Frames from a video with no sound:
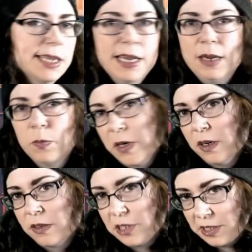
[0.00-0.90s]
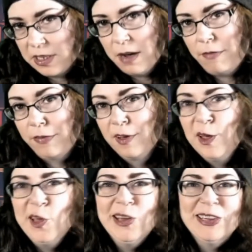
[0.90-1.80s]
and weird stuff.
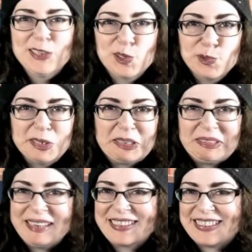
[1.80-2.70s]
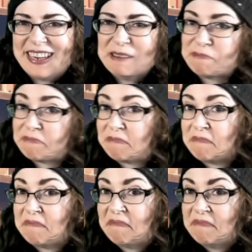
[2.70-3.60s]
So until next time,
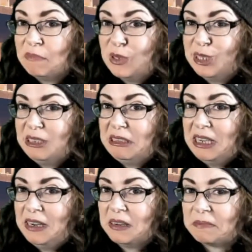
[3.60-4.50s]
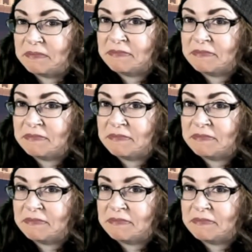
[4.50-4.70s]
we'll see you later.